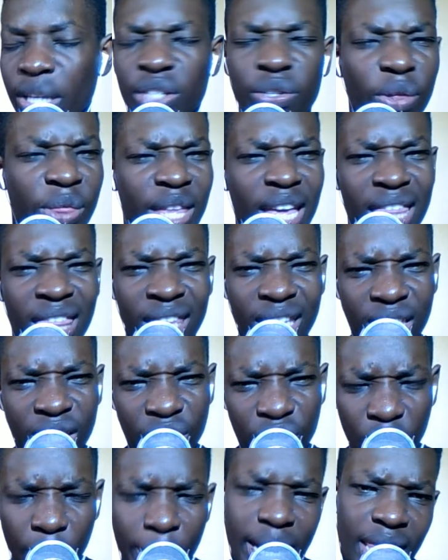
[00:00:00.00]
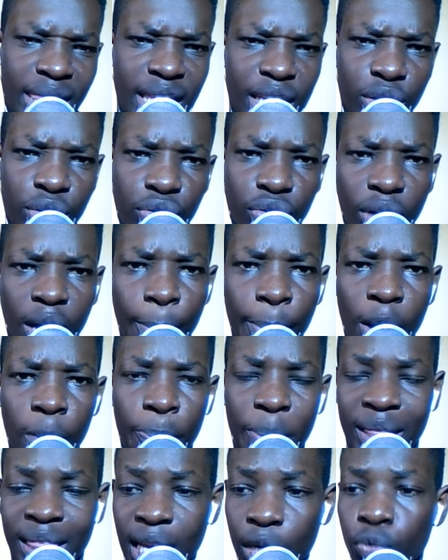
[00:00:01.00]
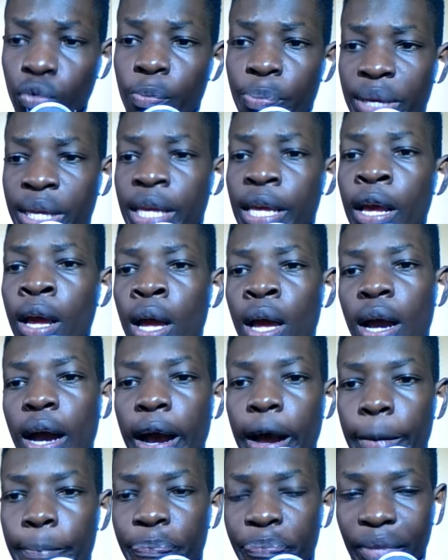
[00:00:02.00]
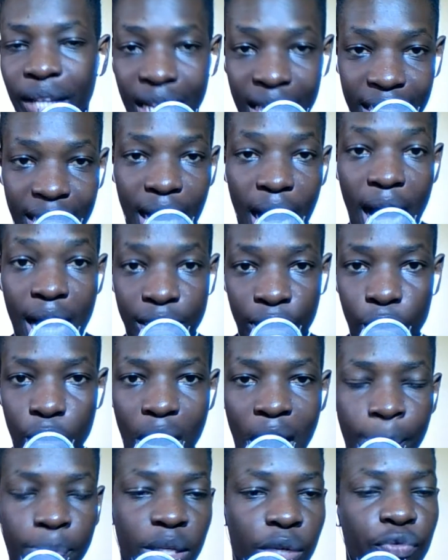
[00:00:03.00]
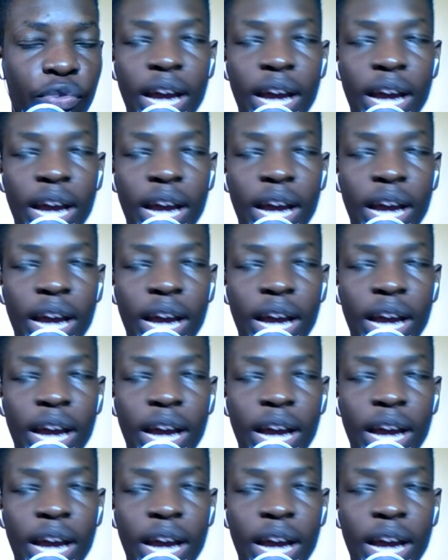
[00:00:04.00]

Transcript: So there are so many things to talk about, but that will be um, in the Arsenal update.